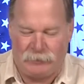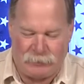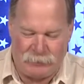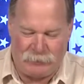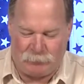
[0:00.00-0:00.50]

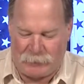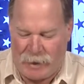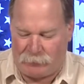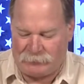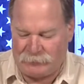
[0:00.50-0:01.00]
in
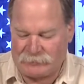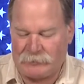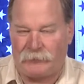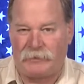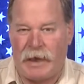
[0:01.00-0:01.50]
politics,
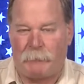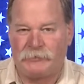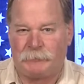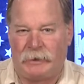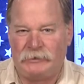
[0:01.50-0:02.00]
nothing happens
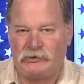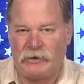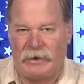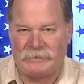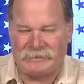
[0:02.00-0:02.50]
by
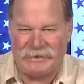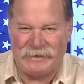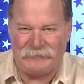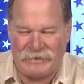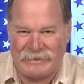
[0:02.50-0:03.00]
chance.
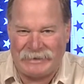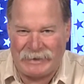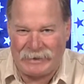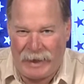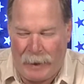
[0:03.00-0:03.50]
If it
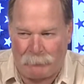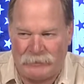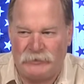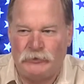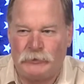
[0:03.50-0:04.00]

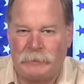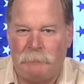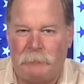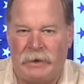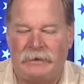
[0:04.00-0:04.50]
happened, you can
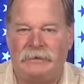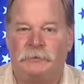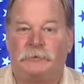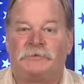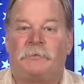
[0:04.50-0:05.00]
bet it
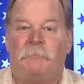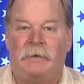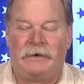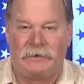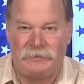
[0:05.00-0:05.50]
was
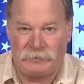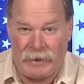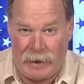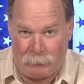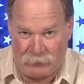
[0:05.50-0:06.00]
meant to
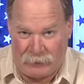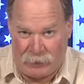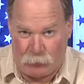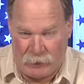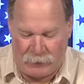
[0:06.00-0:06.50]
happen
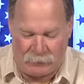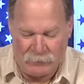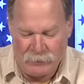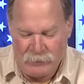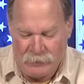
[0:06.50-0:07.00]
that way.
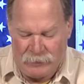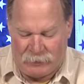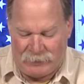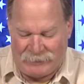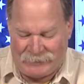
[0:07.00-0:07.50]

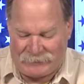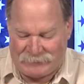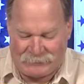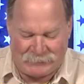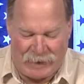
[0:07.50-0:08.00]
And that's
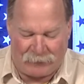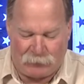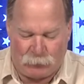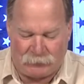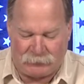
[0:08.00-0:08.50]
exactly
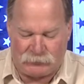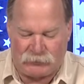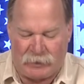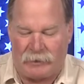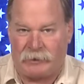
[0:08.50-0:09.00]
what this
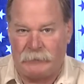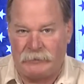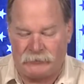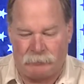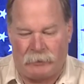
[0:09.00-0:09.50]
document
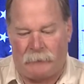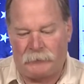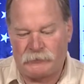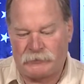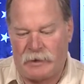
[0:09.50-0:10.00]
is about.
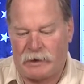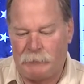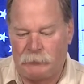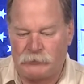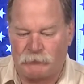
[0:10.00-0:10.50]
This
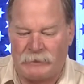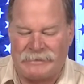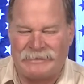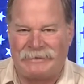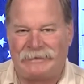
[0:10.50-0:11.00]
document was written
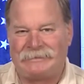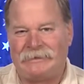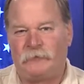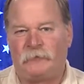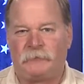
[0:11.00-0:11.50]
in
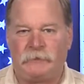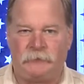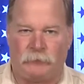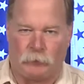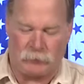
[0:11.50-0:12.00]

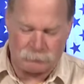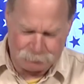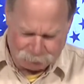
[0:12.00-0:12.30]
1954.